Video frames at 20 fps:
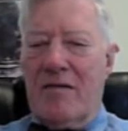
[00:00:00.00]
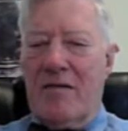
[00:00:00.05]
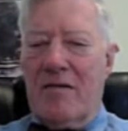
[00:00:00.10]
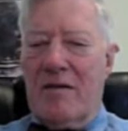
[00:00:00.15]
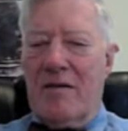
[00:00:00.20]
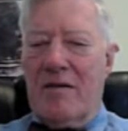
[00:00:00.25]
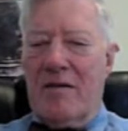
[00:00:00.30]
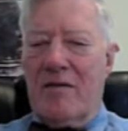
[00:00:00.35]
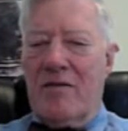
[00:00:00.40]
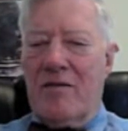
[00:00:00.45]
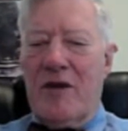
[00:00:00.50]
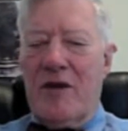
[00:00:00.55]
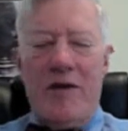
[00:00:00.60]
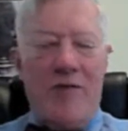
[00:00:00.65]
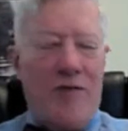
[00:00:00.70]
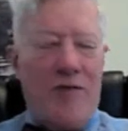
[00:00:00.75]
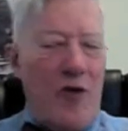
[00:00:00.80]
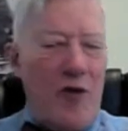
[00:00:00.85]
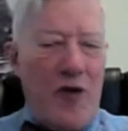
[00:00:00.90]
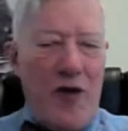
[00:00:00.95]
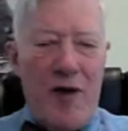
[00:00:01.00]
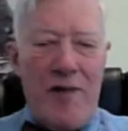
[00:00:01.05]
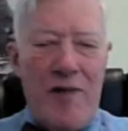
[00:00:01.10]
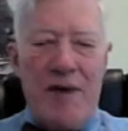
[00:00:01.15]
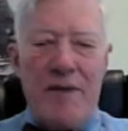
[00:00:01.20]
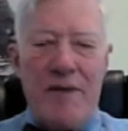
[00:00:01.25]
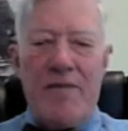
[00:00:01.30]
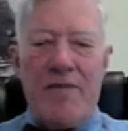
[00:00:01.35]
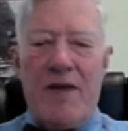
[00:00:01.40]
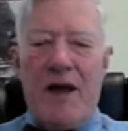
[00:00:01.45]
very forthcoming,
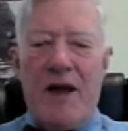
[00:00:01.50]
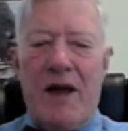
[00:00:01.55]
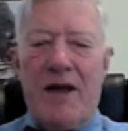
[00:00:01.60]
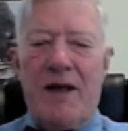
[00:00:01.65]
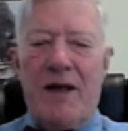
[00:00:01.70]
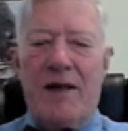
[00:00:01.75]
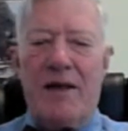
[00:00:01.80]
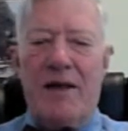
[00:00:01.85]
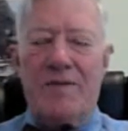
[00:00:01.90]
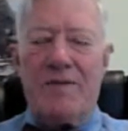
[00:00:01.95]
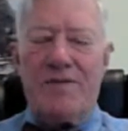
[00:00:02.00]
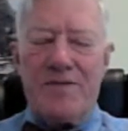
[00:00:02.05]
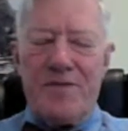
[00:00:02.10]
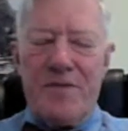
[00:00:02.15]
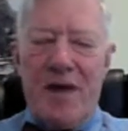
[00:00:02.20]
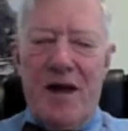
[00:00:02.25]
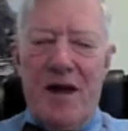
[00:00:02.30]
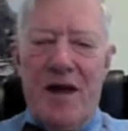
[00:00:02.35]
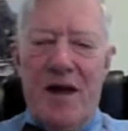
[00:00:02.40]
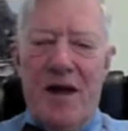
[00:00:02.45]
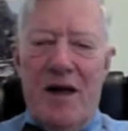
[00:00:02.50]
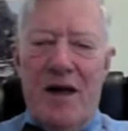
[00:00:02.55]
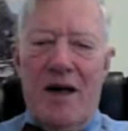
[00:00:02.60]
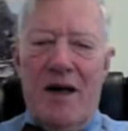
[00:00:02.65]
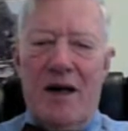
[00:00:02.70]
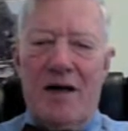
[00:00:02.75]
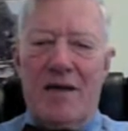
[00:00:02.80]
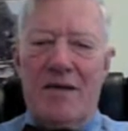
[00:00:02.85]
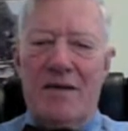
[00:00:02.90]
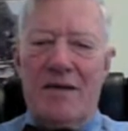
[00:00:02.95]
and
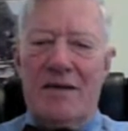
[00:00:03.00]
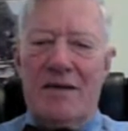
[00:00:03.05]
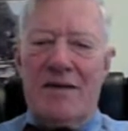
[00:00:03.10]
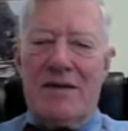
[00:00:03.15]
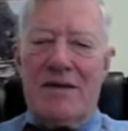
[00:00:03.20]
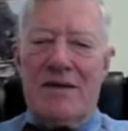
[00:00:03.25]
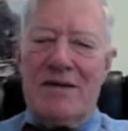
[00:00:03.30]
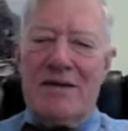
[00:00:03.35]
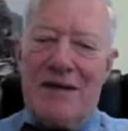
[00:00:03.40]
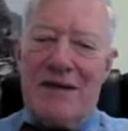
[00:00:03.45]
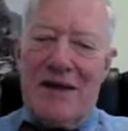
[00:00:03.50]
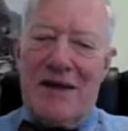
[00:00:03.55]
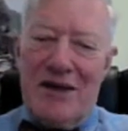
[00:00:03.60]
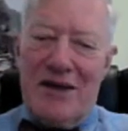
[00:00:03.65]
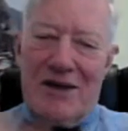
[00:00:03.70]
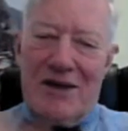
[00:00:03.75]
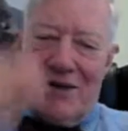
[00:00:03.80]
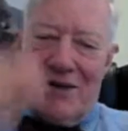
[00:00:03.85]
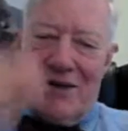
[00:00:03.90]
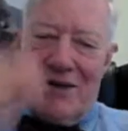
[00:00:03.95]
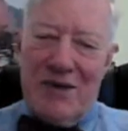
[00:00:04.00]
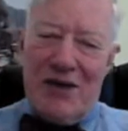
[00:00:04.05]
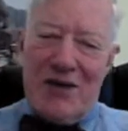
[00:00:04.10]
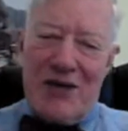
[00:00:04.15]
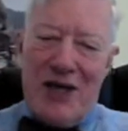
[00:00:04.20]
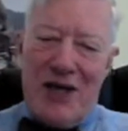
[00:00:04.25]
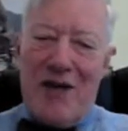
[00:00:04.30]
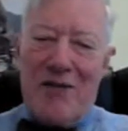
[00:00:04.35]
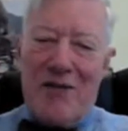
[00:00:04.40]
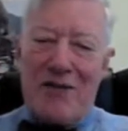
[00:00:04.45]
you could say
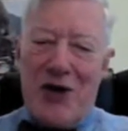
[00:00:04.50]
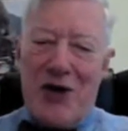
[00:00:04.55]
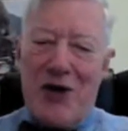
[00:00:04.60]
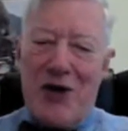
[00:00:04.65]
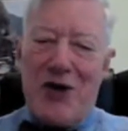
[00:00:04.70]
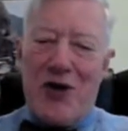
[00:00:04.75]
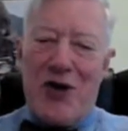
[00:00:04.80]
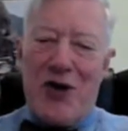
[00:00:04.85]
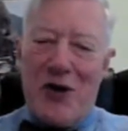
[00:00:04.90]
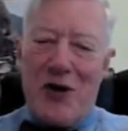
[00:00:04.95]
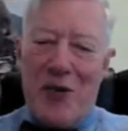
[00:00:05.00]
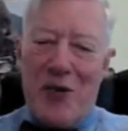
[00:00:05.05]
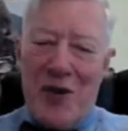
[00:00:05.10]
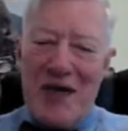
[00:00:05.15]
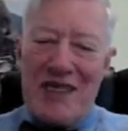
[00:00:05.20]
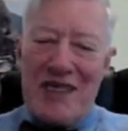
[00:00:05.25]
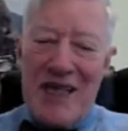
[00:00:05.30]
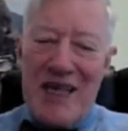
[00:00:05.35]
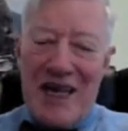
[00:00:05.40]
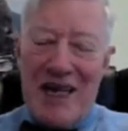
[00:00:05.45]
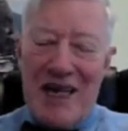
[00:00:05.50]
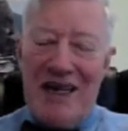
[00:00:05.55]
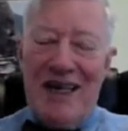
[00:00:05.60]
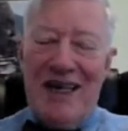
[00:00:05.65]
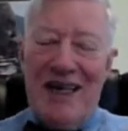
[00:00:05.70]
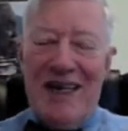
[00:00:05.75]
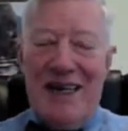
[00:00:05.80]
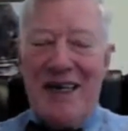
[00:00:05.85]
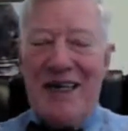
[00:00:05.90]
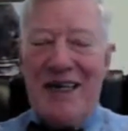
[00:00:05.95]
that was a hurdle to raise that
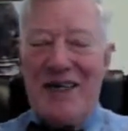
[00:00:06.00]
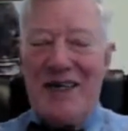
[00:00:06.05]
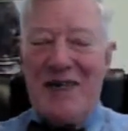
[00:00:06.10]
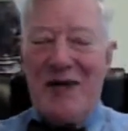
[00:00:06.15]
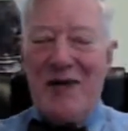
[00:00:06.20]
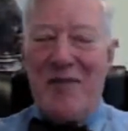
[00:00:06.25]
additional money,